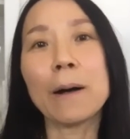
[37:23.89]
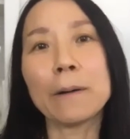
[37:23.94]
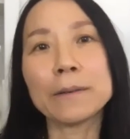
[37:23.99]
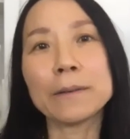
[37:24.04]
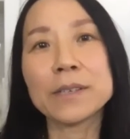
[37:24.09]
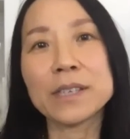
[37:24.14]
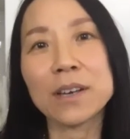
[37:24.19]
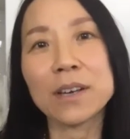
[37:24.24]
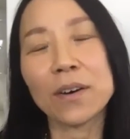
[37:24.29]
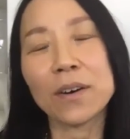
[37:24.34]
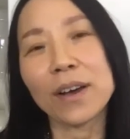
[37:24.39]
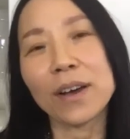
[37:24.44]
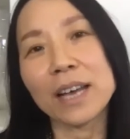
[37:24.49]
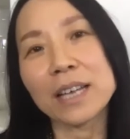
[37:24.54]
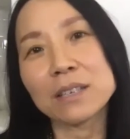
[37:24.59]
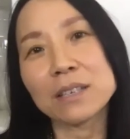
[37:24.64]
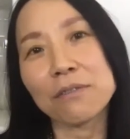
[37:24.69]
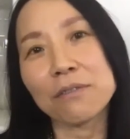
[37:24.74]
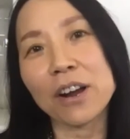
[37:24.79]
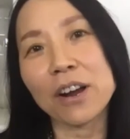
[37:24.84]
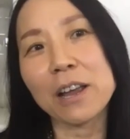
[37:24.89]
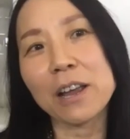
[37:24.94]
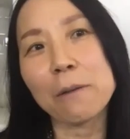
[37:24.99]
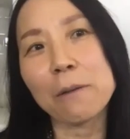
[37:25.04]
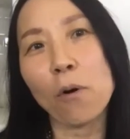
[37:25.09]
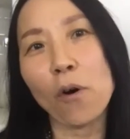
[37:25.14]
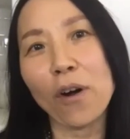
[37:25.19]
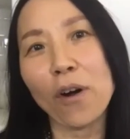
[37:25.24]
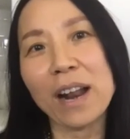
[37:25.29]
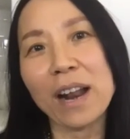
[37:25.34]
So it's very
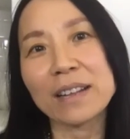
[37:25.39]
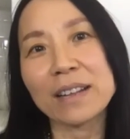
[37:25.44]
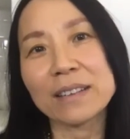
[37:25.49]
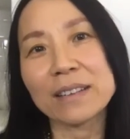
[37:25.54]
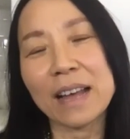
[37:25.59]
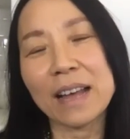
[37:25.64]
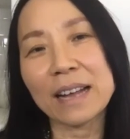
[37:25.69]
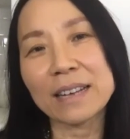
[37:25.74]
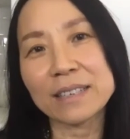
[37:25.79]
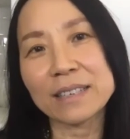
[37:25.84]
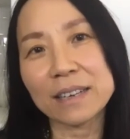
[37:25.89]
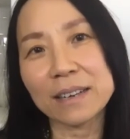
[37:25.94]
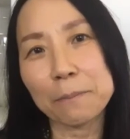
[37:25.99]
important that